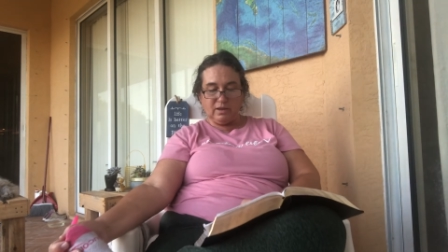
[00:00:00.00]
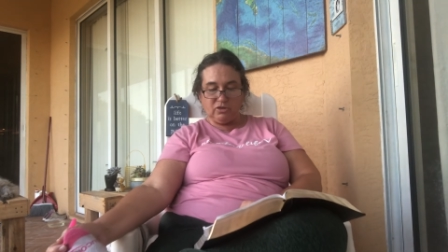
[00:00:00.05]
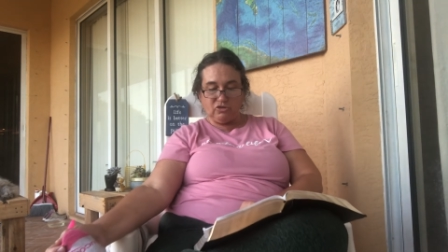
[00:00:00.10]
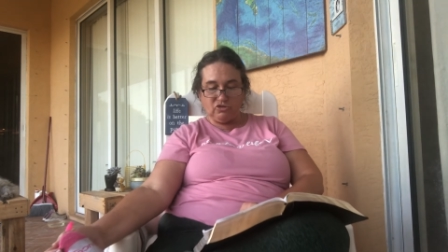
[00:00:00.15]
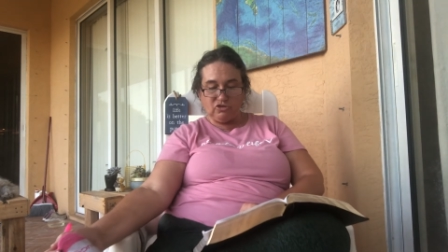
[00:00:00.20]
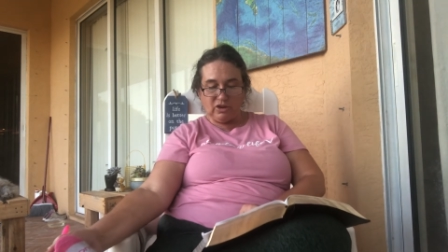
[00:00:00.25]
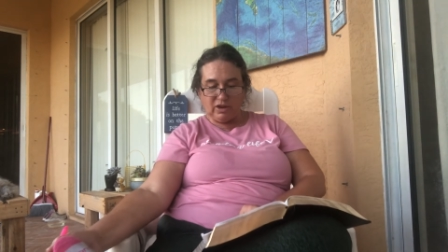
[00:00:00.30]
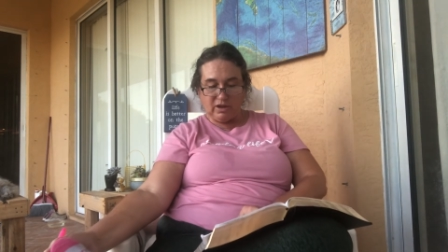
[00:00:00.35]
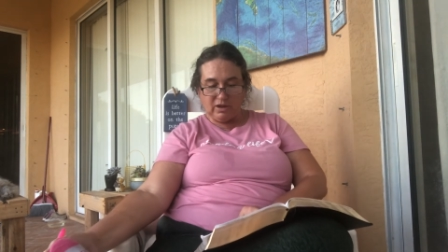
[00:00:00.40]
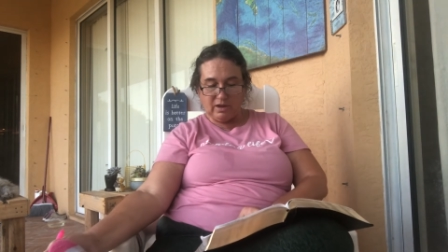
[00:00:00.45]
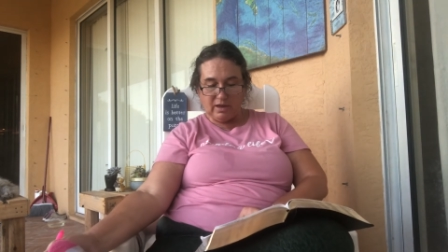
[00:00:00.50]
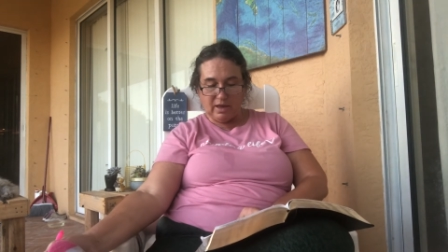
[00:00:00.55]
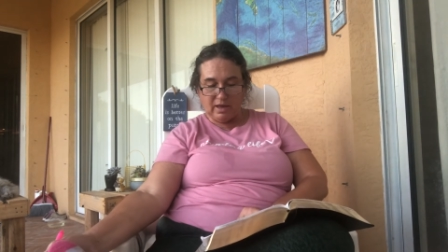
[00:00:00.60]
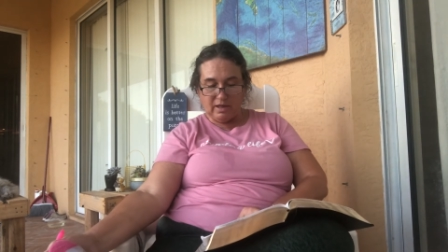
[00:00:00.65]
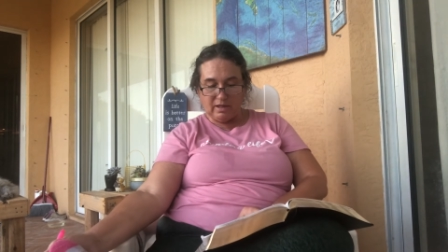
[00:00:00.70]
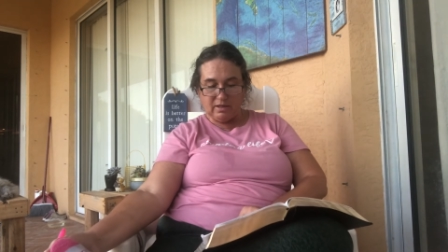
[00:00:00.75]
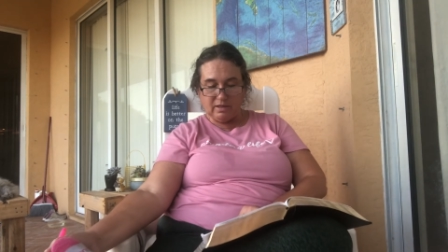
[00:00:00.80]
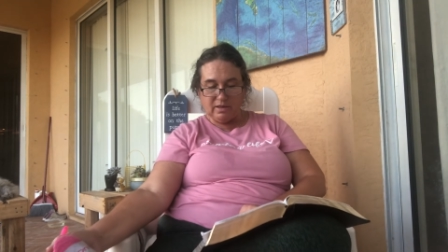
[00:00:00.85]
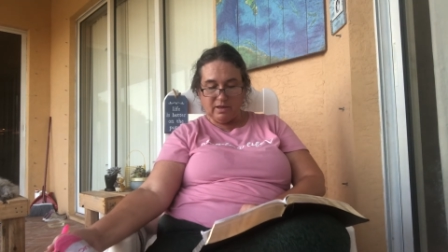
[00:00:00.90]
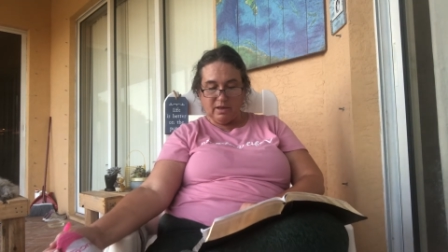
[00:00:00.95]

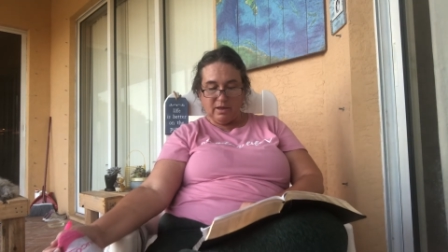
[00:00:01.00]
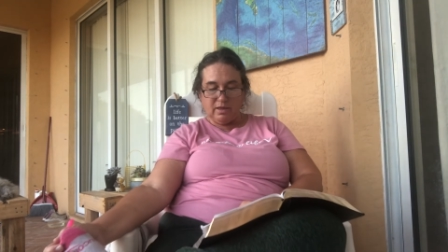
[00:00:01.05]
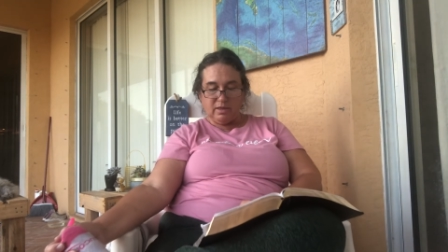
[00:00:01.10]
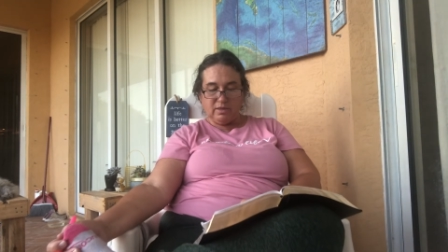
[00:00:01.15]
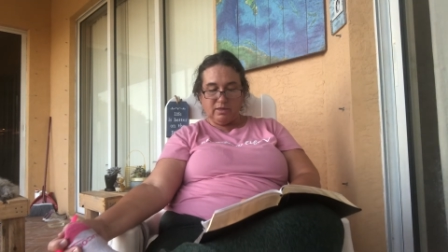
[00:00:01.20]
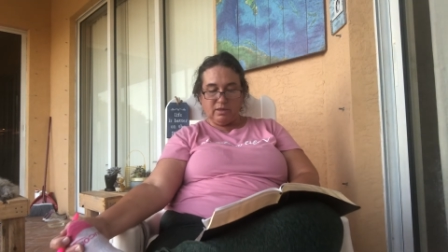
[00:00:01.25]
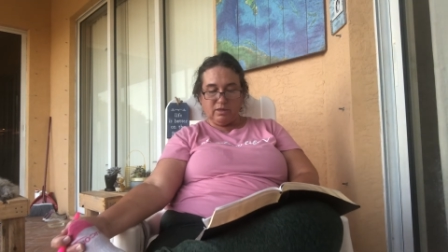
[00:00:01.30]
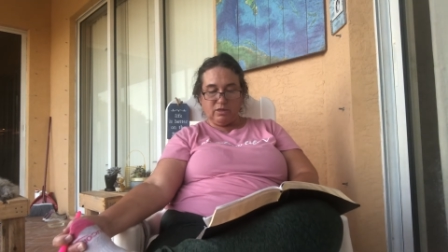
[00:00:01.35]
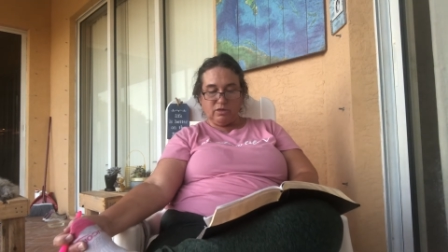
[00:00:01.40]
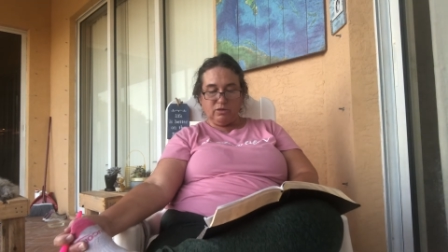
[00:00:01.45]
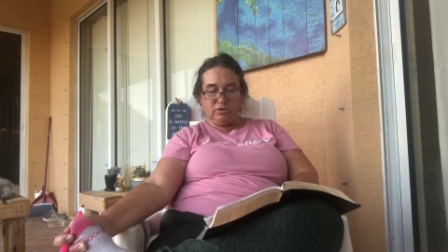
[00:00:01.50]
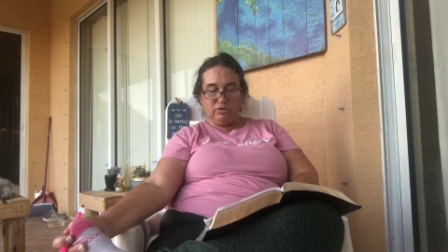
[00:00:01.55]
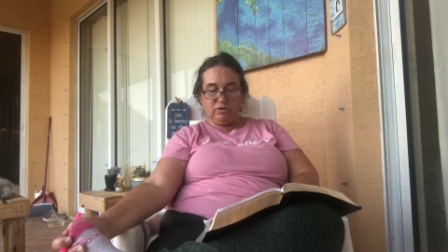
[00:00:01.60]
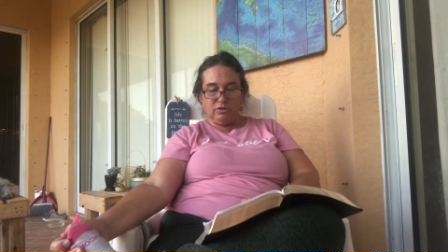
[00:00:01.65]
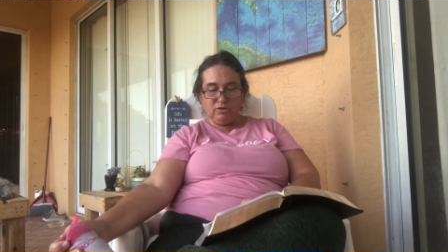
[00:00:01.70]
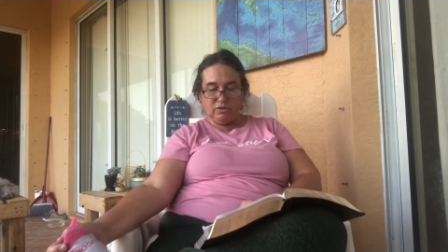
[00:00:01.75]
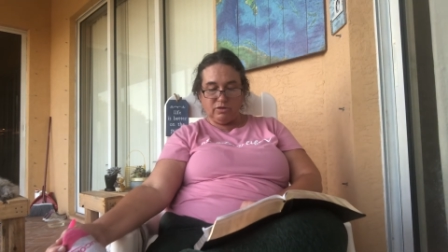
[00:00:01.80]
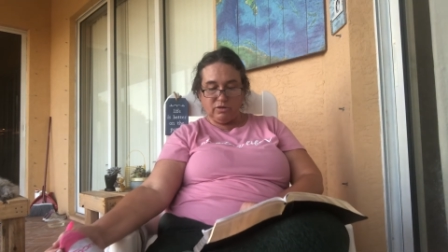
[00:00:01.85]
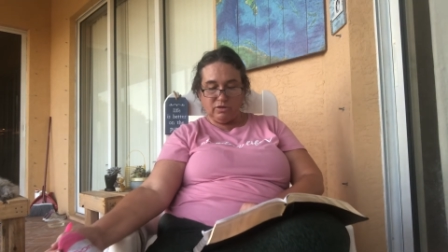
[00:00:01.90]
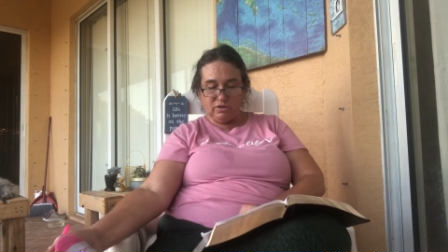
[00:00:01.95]
Jekal, the,
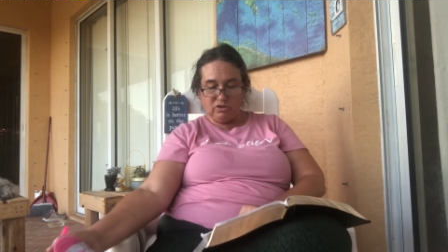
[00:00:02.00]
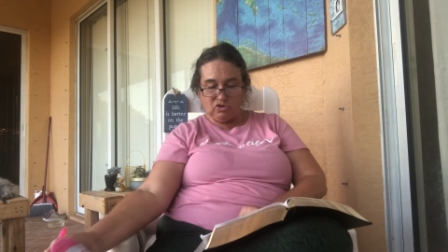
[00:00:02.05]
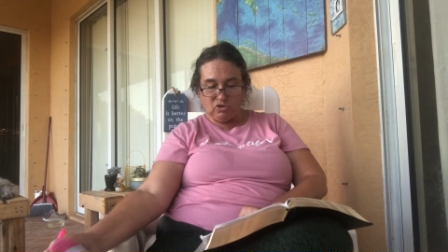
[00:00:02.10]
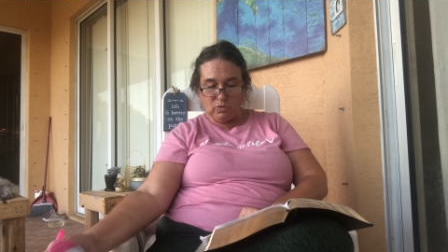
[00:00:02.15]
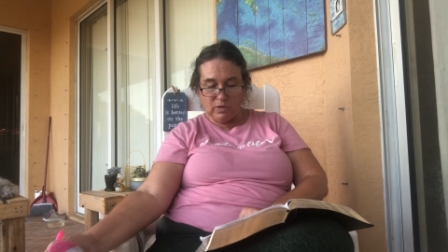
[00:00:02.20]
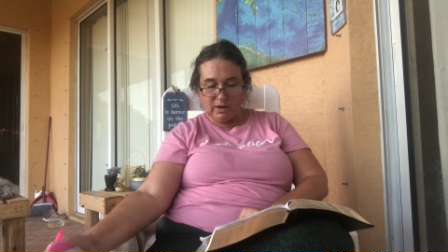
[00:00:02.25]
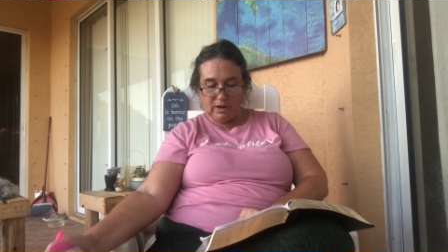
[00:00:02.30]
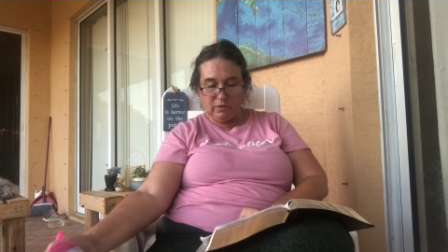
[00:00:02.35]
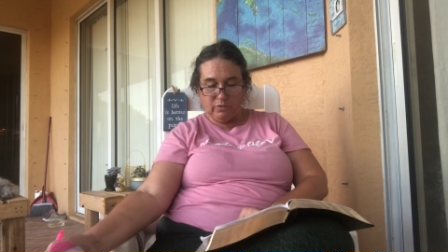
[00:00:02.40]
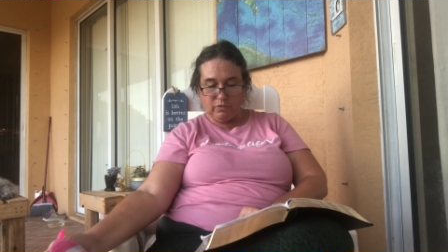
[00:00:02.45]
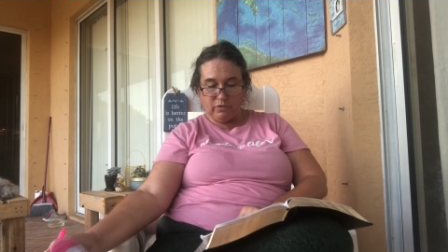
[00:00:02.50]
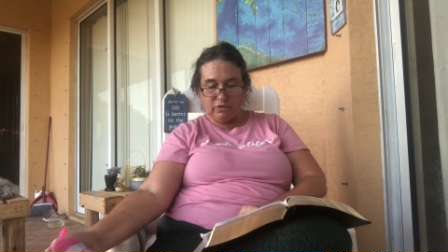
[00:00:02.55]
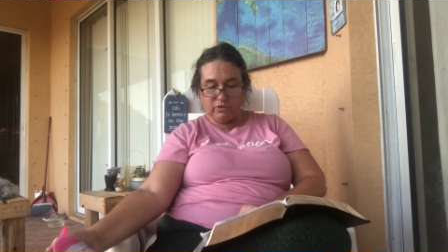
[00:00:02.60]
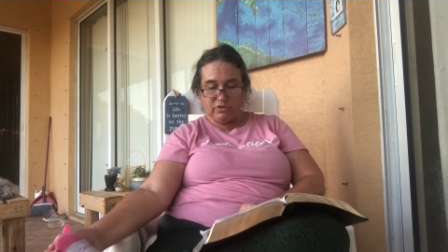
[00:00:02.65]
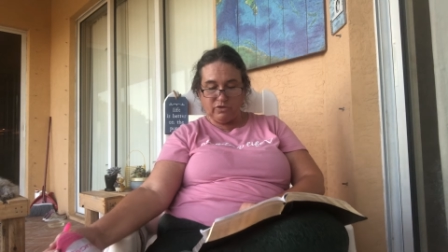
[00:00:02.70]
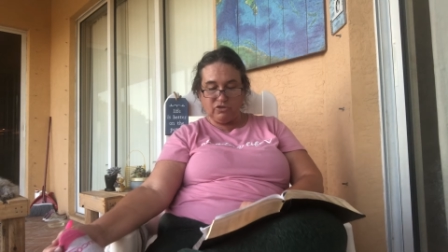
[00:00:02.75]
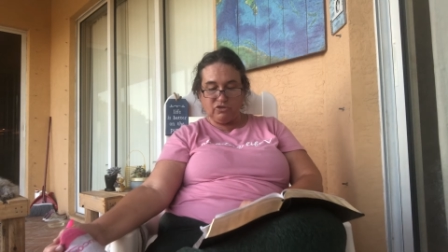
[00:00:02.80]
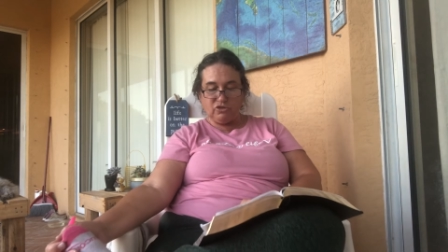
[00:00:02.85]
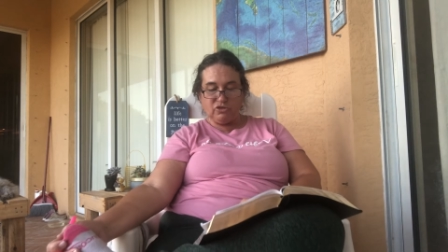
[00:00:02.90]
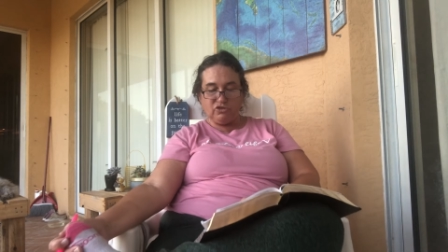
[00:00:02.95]
third, the
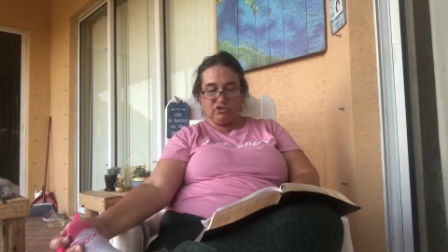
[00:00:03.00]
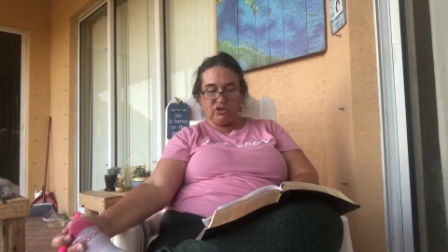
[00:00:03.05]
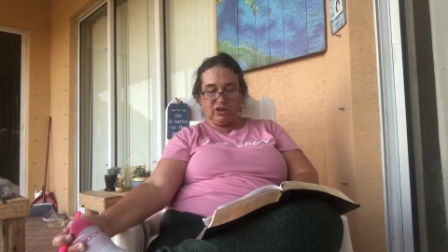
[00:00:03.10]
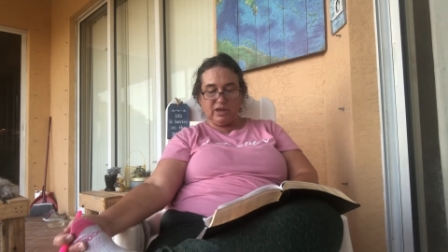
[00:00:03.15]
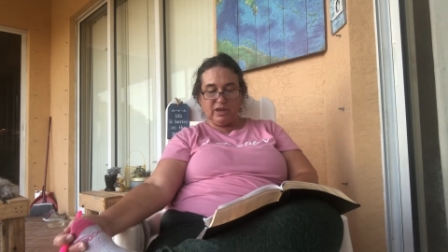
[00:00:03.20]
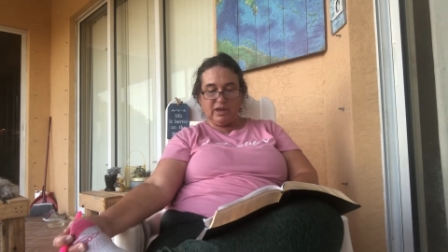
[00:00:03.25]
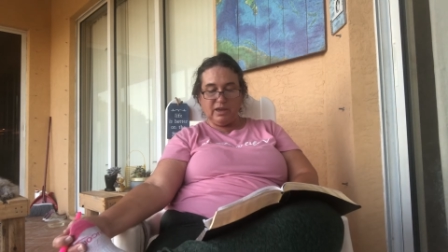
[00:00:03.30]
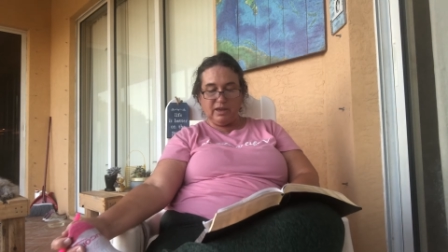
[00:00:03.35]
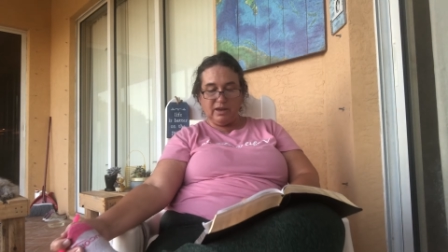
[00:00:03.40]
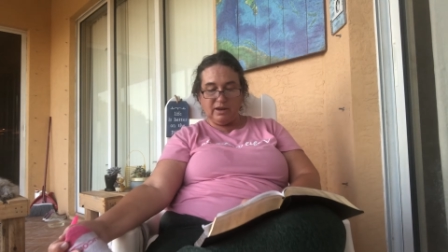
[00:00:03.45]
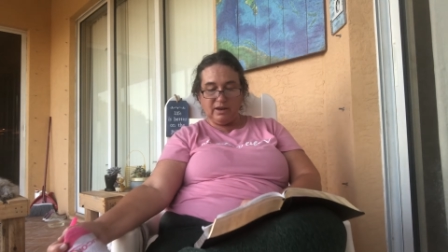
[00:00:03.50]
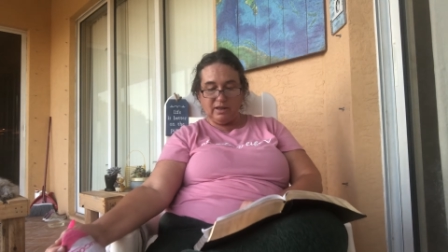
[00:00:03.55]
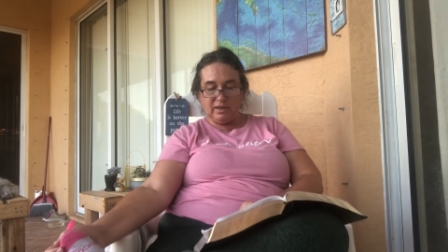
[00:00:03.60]
21st to Jakin,